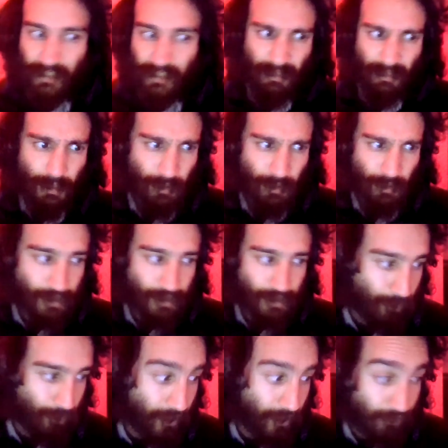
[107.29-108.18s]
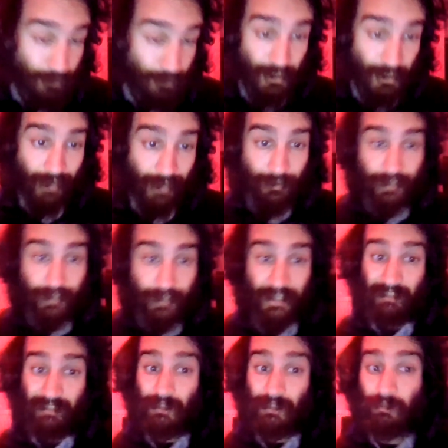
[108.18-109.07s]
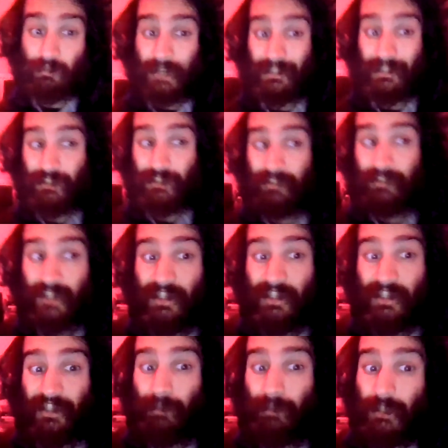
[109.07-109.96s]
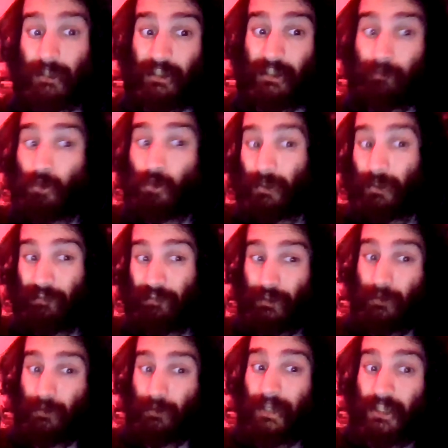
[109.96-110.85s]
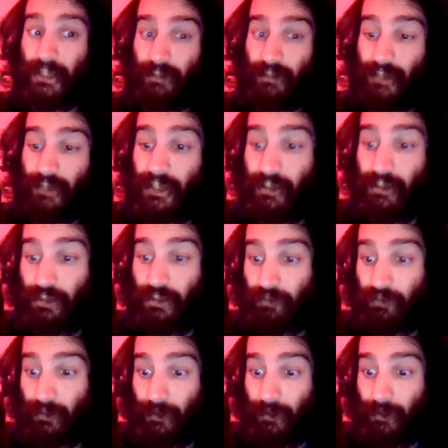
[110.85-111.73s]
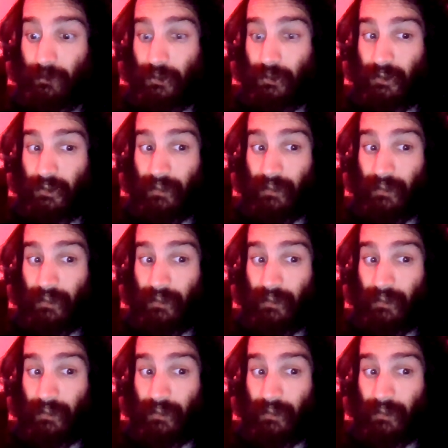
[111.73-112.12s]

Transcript: I always wanted to be fruitarian and never got around to committing more than a few weeks of eating just fruits.